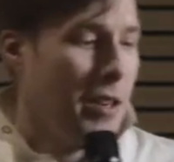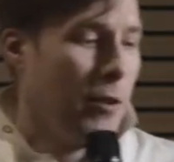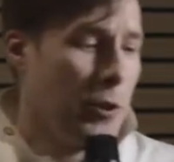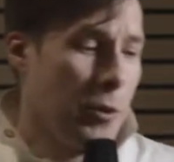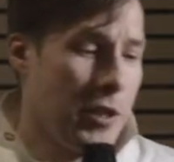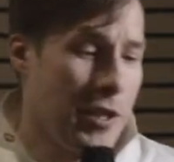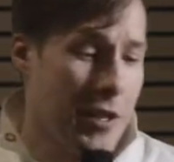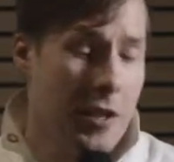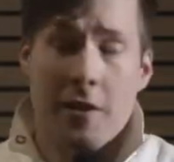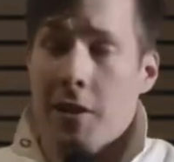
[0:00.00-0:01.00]
Also, it's
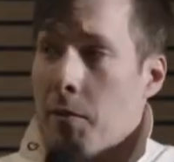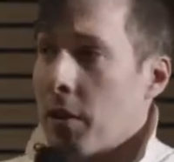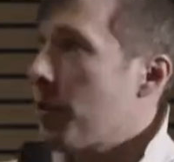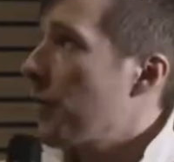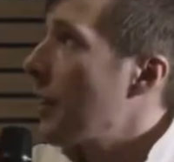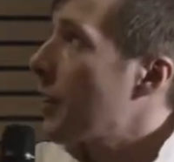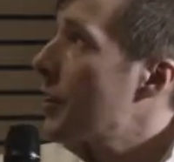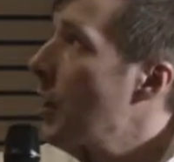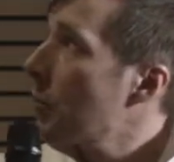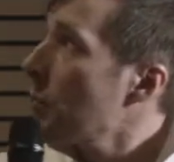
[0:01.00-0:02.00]
interesting because radio is
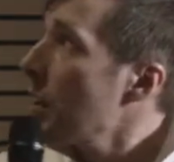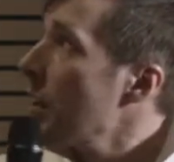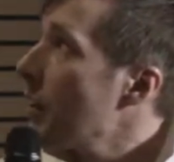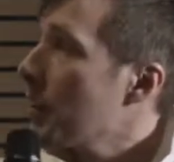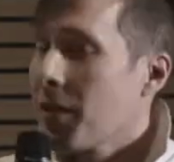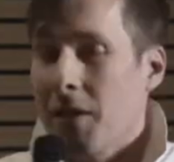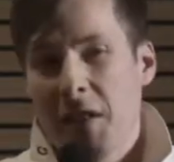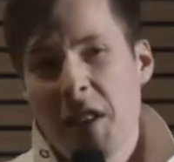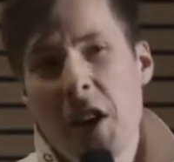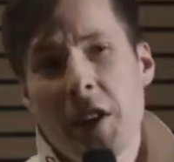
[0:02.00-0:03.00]
dubbed to be
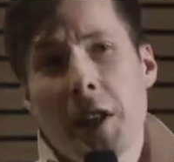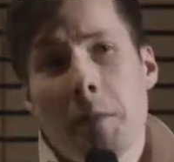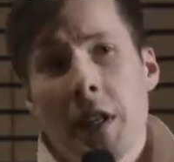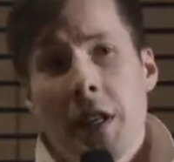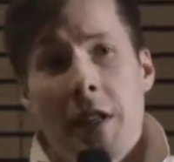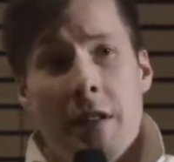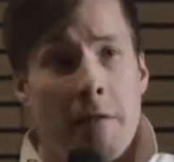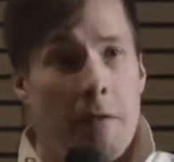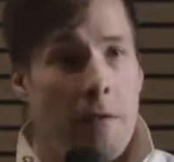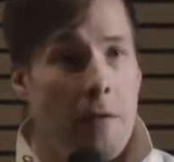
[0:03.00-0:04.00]
dying media
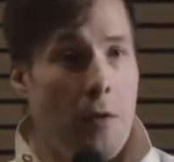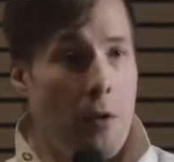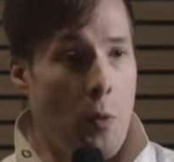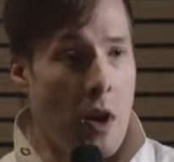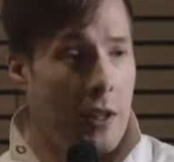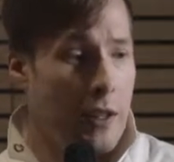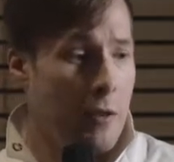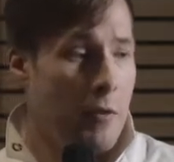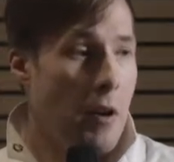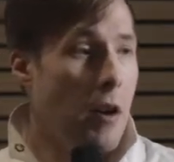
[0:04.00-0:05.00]
for a while
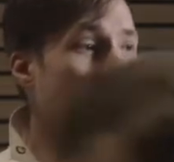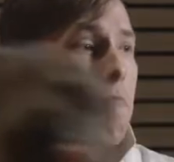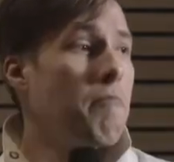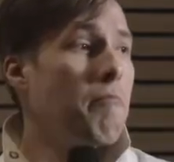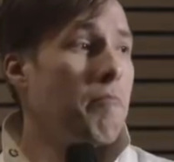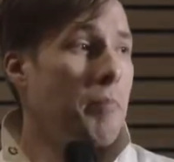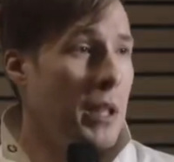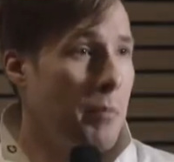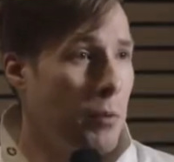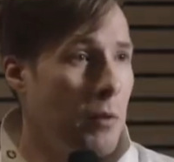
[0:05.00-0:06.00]
now.
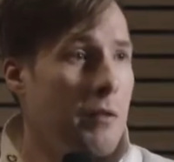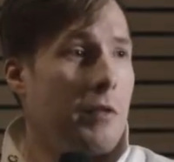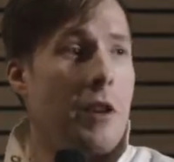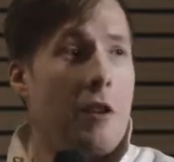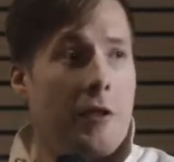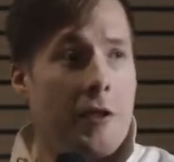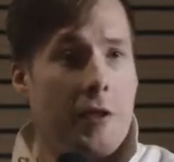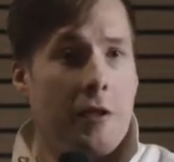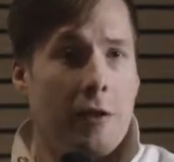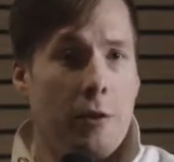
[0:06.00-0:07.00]
People,
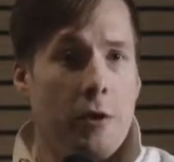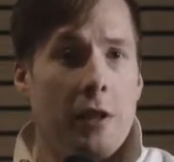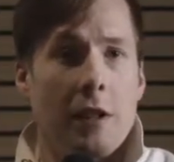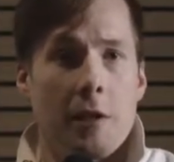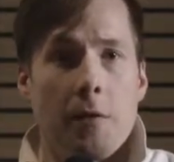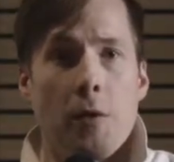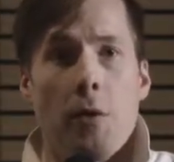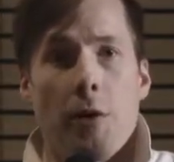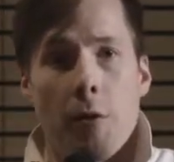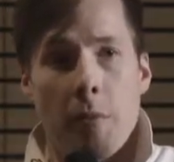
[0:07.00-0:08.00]
youngsters, they're using lots of
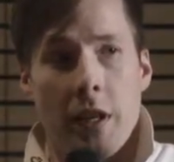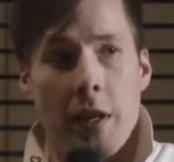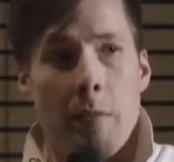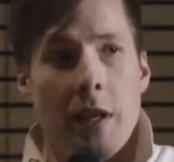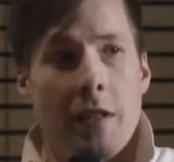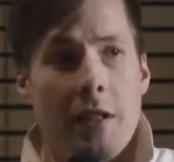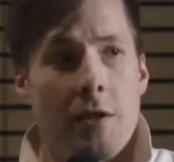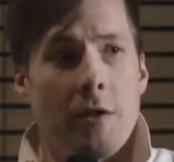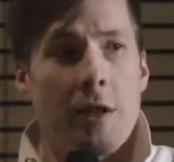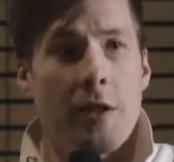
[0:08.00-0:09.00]
audio media, but it's
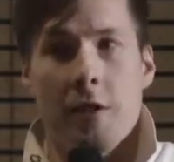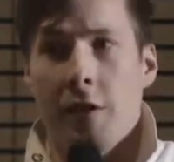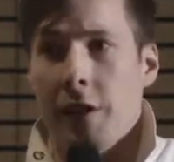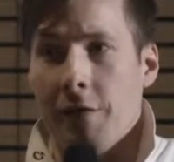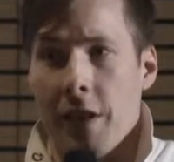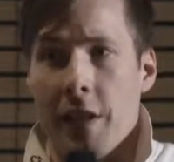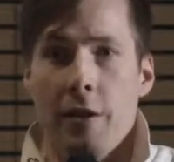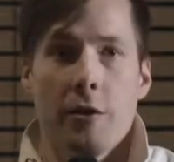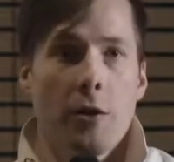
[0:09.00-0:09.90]
not necessarily radio.